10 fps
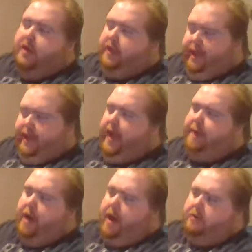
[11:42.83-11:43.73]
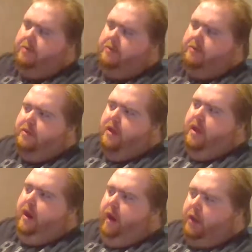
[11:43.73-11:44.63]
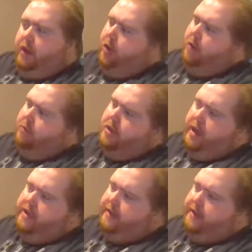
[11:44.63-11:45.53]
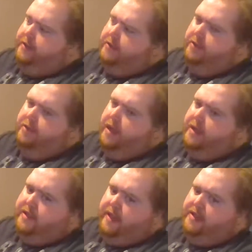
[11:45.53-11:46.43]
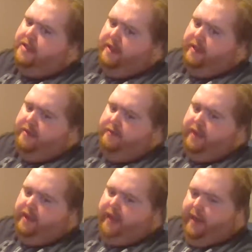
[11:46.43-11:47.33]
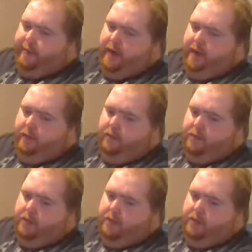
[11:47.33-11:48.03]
it came out in October 19th, 2018, but it came out,